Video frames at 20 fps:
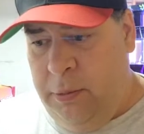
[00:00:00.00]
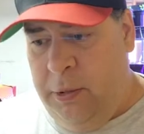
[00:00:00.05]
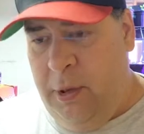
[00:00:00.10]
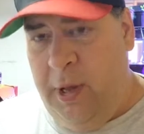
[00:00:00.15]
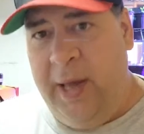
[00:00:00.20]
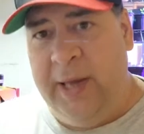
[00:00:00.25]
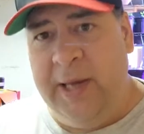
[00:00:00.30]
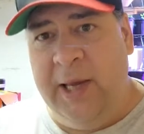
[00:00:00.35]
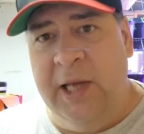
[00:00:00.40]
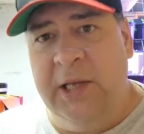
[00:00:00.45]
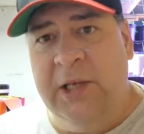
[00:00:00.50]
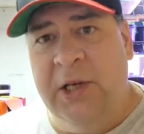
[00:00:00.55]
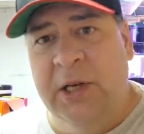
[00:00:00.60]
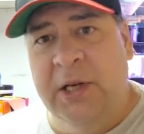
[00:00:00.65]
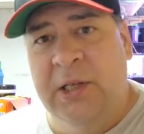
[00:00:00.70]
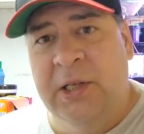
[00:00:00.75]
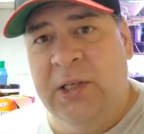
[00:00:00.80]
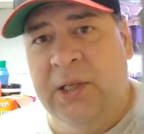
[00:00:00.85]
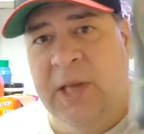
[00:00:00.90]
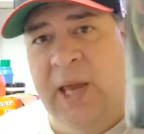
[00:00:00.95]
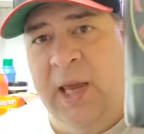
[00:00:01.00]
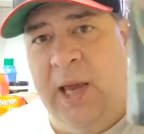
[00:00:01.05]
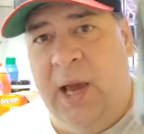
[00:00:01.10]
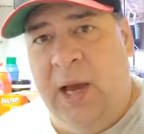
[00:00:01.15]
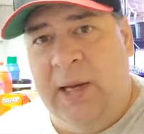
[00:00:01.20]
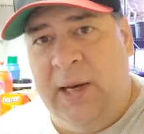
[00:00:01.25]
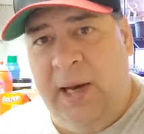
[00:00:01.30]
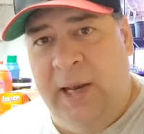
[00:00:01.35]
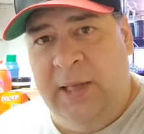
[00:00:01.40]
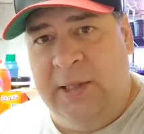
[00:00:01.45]
I guess you could say
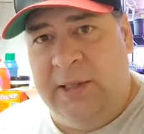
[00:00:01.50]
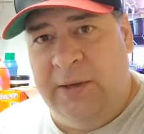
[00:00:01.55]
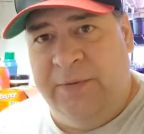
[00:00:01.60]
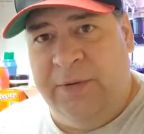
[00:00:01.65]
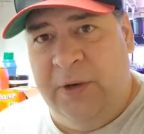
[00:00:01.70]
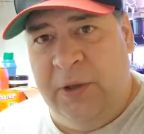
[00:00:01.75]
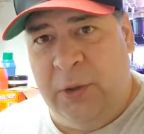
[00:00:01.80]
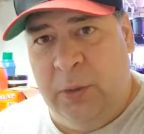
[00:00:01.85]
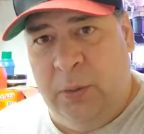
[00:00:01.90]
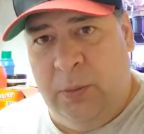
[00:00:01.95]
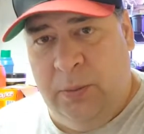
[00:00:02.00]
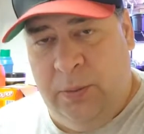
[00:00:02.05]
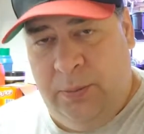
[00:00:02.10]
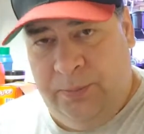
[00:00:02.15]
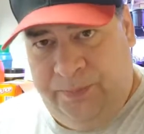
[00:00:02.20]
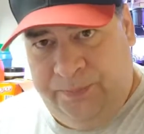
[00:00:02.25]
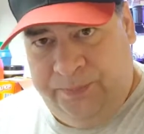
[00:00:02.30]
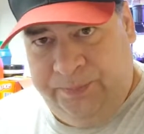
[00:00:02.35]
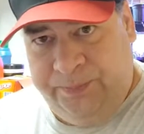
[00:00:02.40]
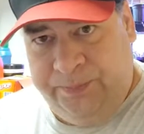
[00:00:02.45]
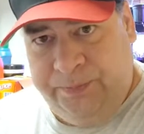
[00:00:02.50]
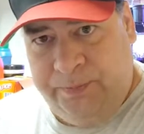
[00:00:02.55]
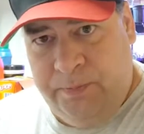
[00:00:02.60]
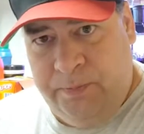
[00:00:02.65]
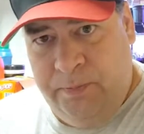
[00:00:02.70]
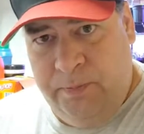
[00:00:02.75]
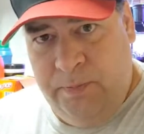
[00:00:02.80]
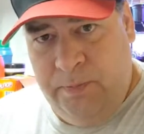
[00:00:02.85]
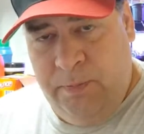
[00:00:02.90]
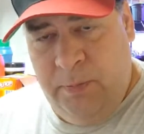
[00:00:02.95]

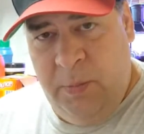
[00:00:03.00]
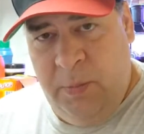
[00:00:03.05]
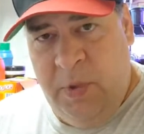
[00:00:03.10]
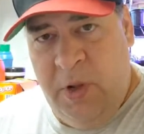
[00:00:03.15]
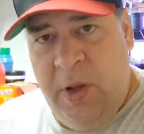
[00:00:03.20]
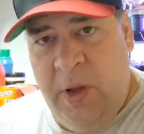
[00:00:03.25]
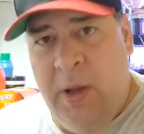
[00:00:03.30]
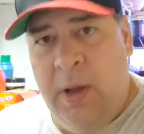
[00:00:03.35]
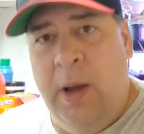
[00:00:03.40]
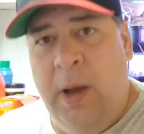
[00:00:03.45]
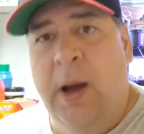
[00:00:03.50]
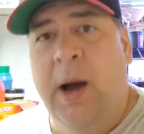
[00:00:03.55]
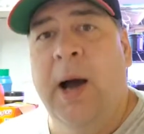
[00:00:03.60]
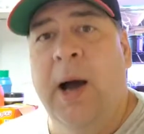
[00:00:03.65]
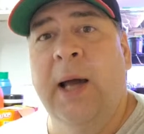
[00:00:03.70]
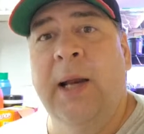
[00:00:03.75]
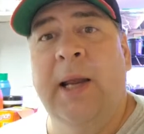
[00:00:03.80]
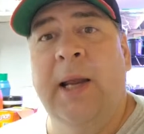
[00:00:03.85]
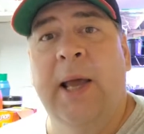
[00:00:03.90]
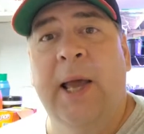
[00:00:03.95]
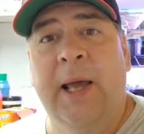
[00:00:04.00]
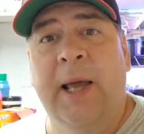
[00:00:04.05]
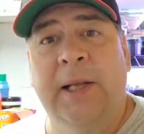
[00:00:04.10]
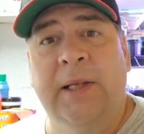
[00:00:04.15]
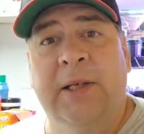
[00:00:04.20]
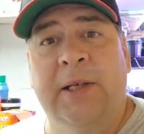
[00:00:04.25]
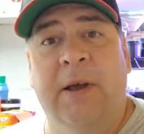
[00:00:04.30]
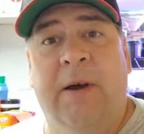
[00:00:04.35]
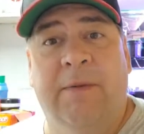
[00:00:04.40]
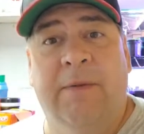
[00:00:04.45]

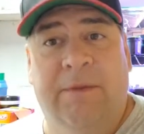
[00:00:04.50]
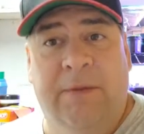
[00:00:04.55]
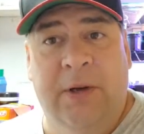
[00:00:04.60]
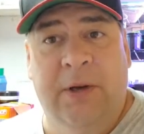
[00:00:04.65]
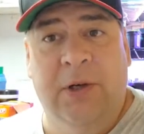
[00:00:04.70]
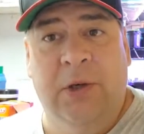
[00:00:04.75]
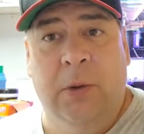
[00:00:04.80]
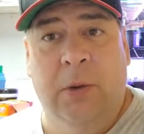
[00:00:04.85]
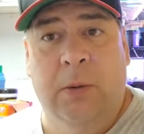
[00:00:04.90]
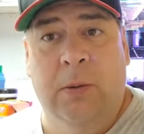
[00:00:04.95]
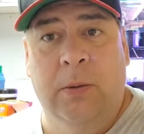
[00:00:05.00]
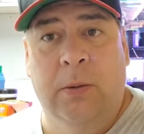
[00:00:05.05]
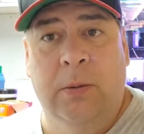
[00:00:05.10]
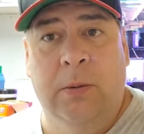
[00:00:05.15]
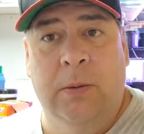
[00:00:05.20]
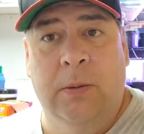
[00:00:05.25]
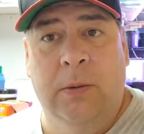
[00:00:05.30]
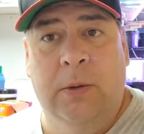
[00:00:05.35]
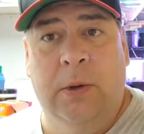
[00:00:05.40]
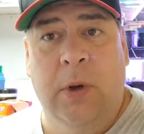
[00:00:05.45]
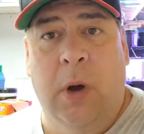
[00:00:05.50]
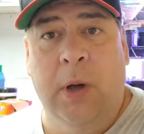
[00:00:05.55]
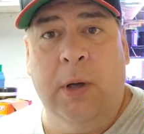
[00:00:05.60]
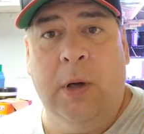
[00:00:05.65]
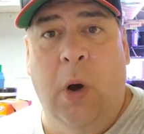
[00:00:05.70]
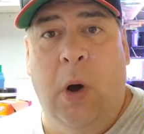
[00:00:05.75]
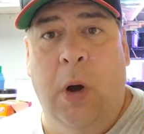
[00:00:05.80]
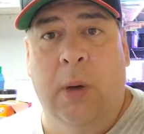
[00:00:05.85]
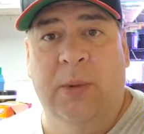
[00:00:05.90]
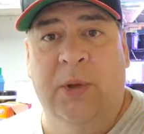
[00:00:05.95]

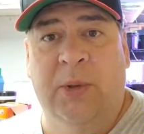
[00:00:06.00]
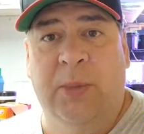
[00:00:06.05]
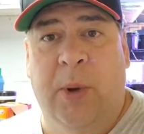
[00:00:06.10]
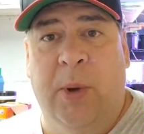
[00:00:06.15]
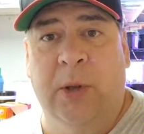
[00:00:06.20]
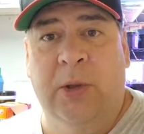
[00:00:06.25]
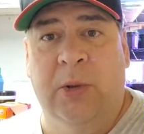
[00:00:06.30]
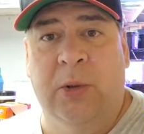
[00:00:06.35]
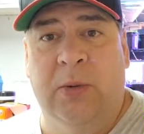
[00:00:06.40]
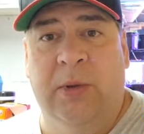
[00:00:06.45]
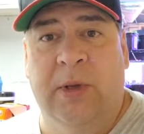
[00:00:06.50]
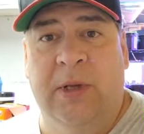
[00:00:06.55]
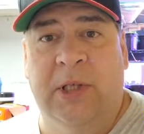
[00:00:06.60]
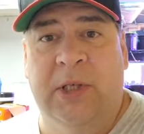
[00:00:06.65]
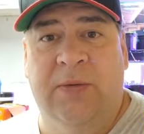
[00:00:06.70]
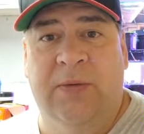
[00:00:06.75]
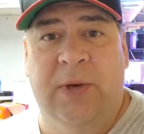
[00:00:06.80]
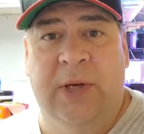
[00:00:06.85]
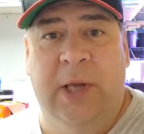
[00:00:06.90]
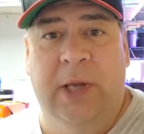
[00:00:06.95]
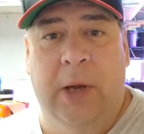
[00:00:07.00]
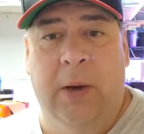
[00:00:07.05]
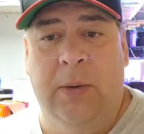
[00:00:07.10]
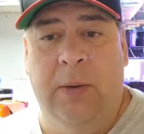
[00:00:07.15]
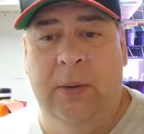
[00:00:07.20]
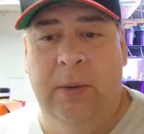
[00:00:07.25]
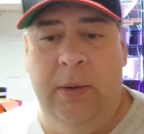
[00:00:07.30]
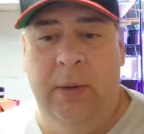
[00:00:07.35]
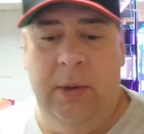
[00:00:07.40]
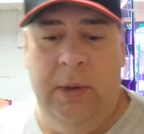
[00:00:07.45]
hotheadsofficial.com sponsored this video.
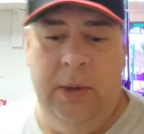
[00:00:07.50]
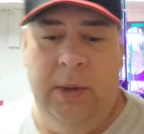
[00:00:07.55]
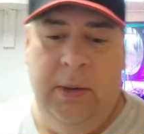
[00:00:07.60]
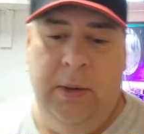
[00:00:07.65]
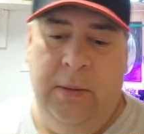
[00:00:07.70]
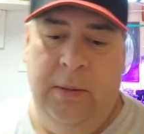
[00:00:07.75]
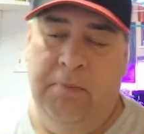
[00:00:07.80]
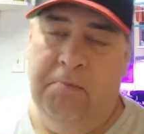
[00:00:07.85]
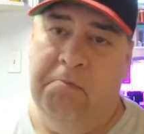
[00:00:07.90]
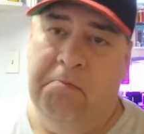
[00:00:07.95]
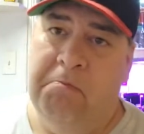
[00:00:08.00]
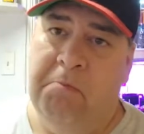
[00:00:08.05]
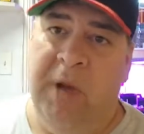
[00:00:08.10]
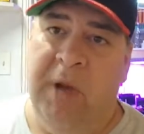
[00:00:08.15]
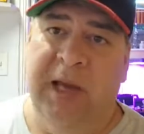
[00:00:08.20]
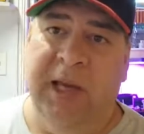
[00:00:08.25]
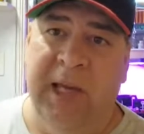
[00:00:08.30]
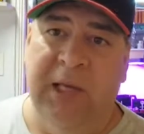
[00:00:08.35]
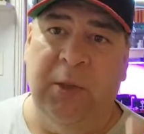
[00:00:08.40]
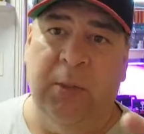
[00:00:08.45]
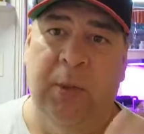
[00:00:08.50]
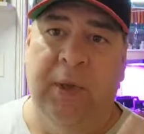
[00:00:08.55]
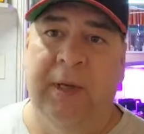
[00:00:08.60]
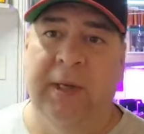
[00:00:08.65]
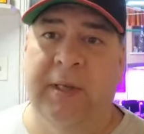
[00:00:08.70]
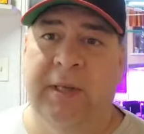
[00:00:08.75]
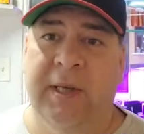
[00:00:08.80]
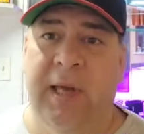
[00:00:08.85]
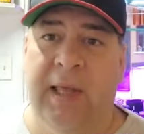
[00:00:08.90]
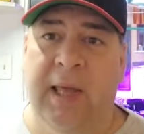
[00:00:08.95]
I guess we
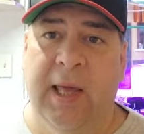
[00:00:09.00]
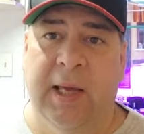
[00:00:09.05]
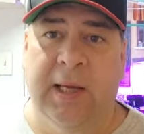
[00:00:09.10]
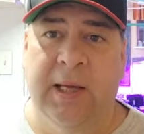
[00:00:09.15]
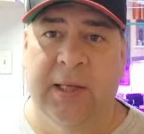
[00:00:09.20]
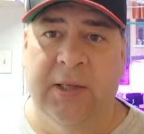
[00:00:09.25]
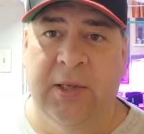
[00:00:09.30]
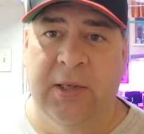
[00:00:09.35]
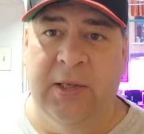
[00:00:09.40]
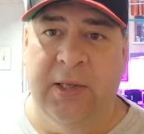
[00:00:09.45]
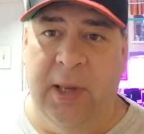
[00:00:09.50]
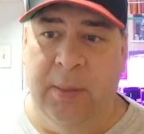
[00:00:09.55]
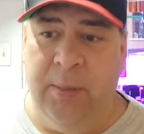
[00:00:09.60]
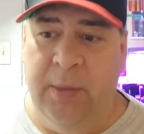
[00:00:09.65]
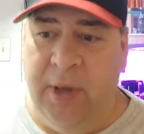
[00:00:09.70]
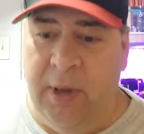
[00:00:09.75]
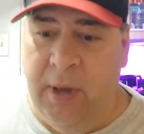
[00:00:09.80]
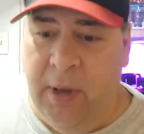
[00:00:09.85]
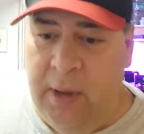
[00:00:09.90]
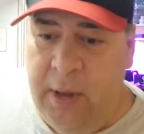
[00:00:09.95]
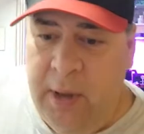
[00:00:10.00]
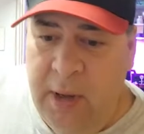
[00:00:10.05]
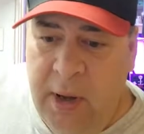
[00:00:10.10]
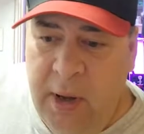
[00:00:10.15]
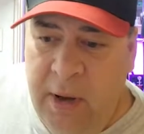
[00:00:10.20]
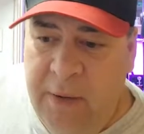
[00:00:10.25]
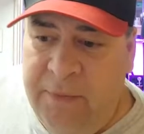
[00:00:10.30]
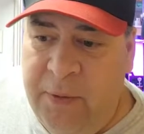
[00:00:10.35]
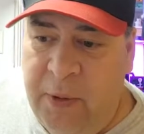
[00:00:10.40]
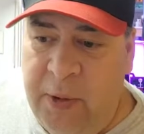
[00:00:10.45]
could say that because he sent me a
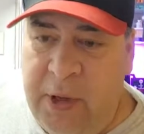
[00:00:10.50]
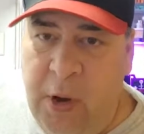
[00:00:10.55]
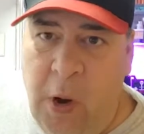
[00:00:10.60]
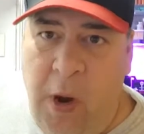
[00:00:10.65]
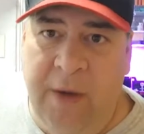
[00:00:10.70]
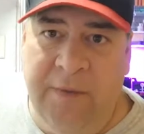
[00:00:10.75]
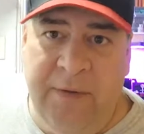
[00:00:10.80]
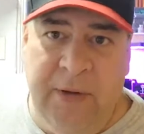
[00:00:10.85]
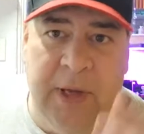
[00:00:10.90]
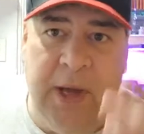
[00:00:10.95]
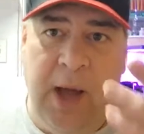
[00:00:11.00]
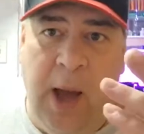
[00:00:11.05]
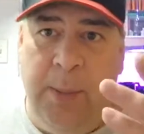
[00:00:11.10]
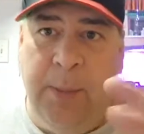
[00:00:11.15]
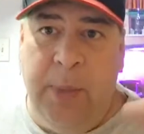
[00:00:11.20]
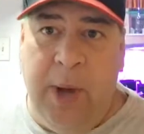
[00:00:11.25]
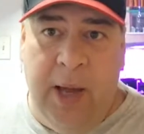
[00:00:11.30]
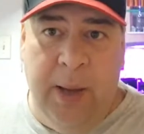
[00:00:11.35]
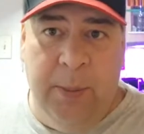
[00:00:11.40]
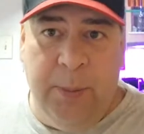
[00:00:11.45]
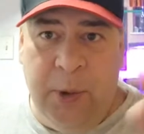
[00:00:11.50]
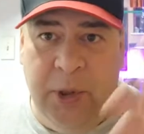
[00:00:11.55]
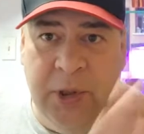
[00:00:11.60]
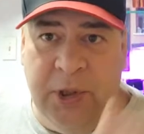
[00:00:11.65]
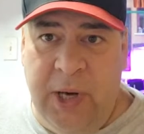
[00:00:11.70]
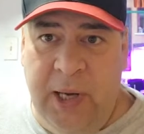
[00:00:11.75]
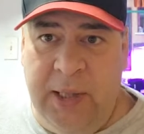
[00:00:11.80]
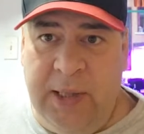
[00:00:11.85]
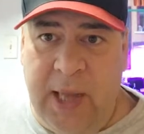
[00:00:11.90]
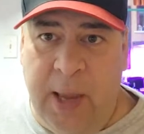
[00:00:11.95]
free coffee cup. I
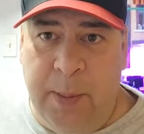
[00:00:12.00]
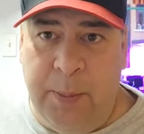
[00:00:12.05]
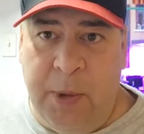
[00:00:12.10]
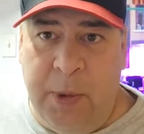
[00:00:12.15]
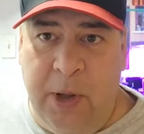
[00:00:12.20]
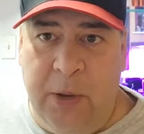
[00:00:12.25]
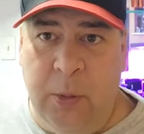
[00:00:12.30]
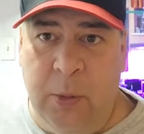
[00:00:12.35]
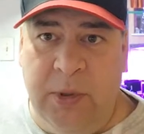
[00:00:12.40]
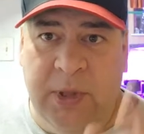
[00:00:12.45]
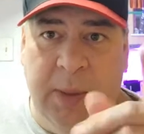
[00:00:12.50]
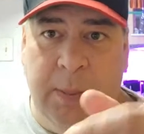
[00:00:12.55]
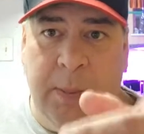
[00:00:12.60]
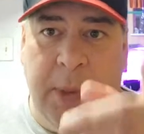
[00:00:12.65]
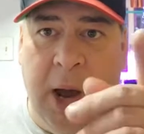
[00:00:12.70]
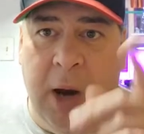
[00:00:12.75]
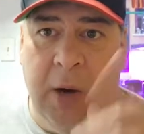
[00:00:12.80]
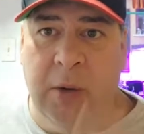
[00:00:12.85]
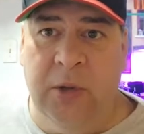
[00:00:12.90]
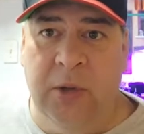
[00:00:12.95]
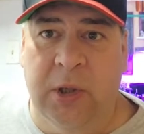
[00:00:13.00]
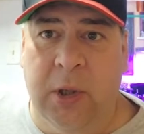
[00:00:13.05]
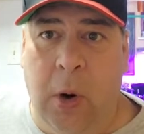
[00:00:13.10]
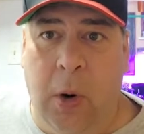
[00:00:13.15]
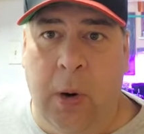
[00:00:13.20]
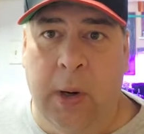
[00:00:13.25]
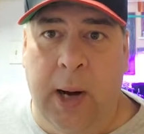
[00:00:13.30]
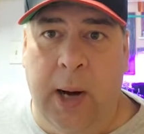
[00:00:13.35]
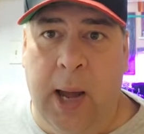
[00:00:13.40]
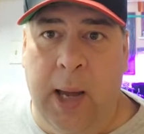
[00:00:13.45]
appreciate that, brother. Tim Myers of
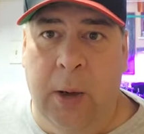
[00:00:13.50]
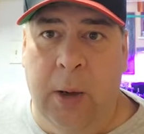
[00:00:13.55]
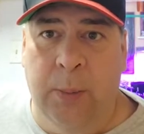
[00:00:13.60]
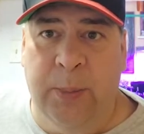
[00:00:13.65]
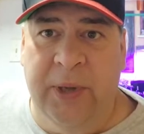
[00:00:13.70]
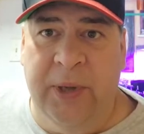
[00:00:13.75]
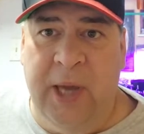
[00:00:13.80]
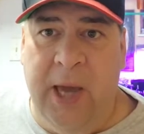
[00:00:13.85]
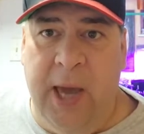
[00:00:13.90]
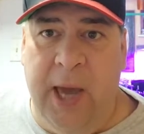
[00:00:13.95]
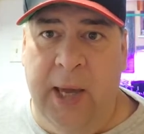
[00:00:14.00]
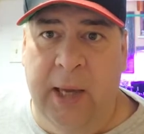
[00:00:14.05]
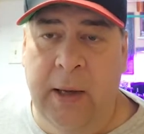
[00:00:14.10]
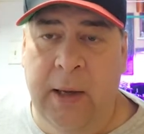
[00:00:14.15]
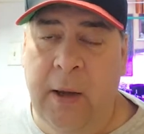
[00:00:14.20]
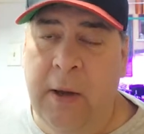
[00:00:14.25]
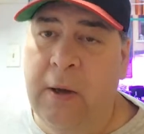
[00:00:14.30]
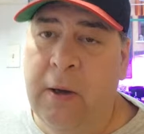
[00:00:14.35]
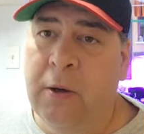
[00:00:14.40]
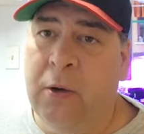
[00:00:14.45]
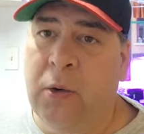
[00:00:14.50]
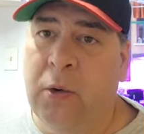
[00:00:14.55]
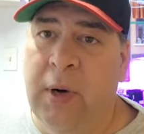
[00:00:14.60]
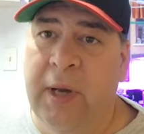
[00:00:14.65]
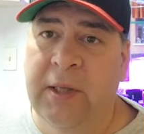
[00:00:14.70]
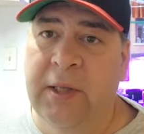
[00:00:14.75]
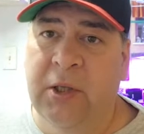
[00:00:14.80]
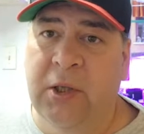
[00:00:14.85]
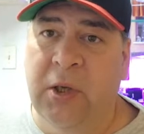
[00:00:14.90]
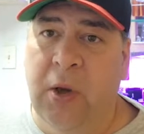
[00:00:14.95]
Carlisle, PA.
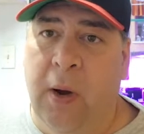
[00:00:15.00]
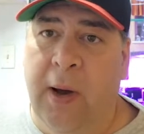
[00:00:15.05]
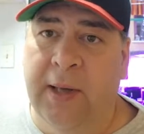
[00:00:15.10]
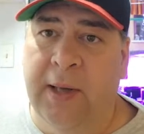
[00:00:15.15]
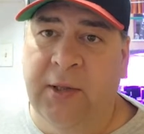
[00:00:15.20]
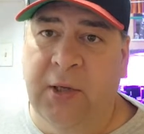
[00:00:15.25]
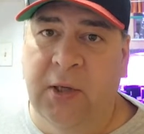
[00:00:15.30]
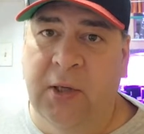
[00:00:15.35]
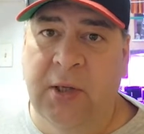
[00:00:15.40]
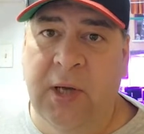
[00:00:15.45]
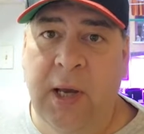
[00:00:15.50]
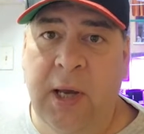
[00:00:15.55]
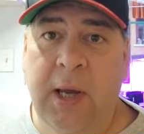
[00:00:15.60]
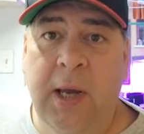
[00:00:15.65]
Great sauces.